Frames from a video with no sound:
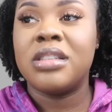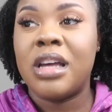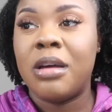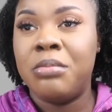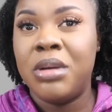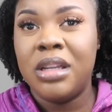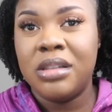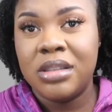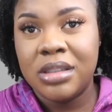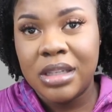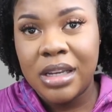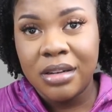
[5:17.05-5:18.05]
I've been
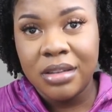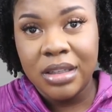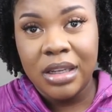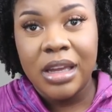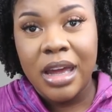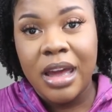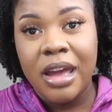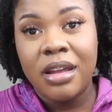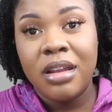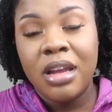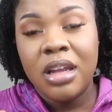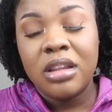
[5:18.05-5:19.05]
steadily
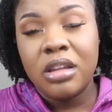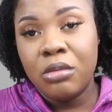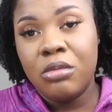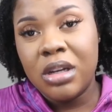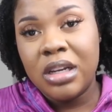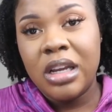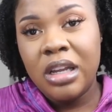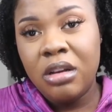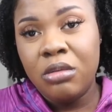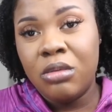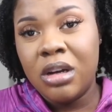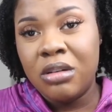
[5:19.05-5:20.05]
at the one
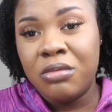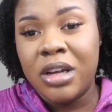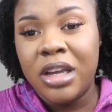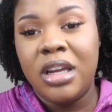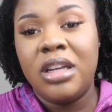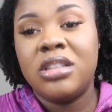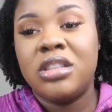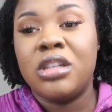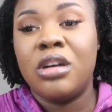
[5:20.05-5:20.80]
eighty-one range.